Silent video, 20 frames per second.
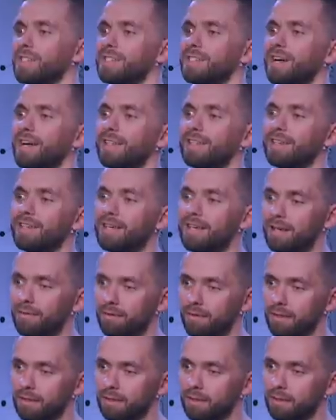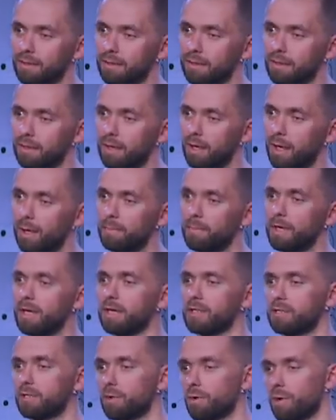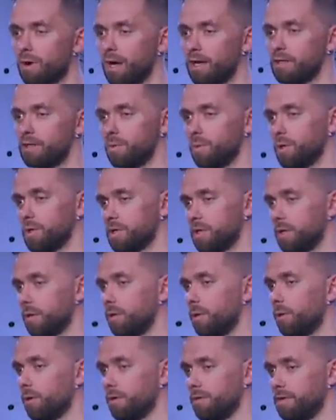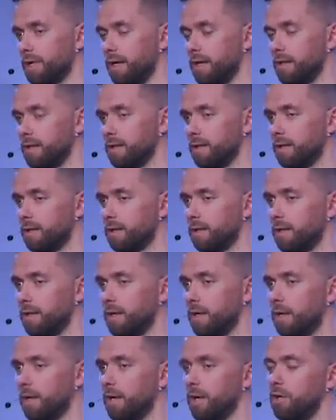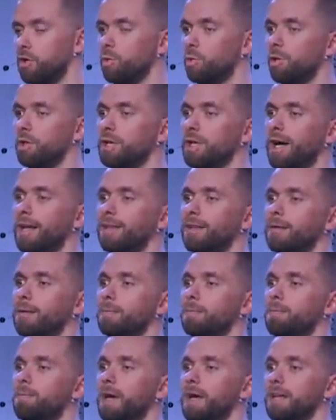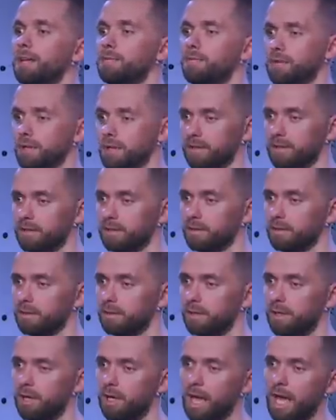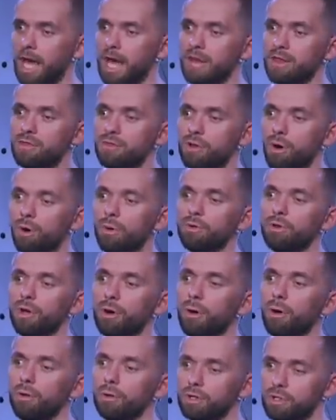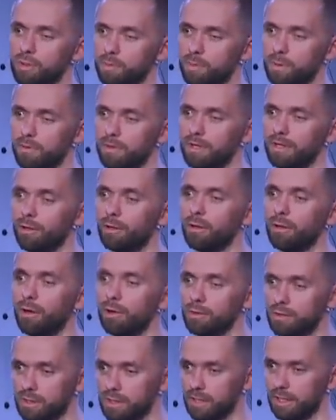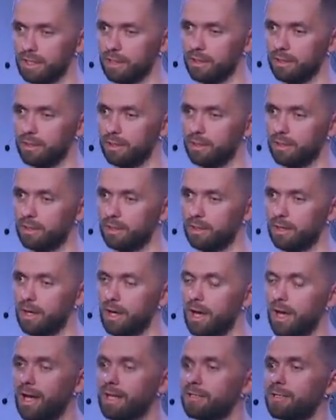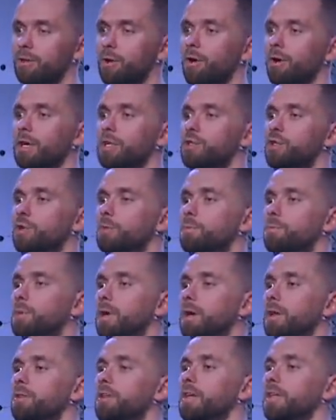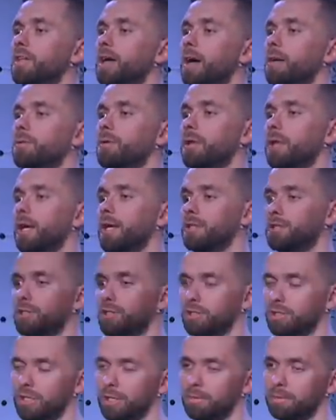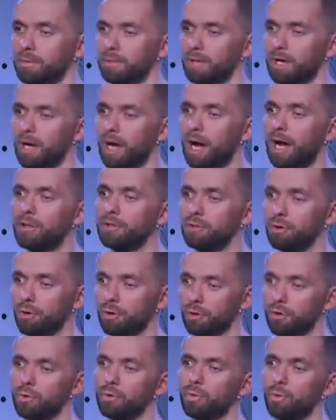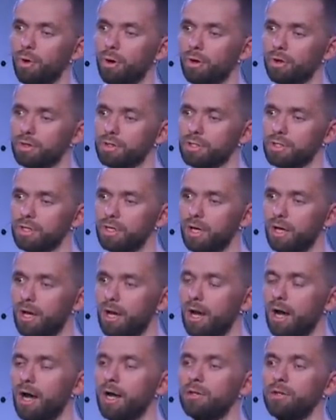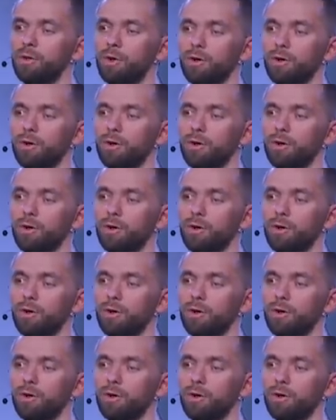not given because Christ wasn't glorified. You will not benefit and know the Holy Spirit closely. As long as you're building that relationship and your good works and your